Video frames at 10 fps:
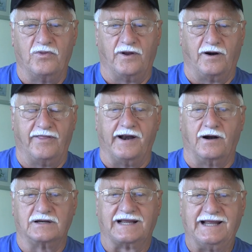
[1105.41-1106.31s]
They're
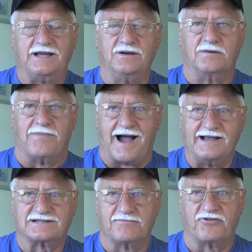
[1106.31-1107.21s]
there to get you to buy
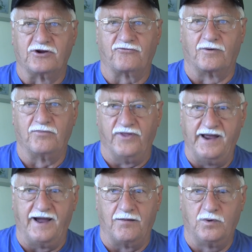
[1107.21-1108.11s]
something from
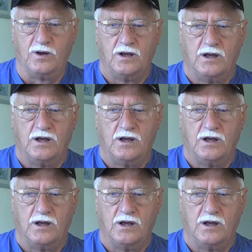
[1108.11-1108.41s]
them.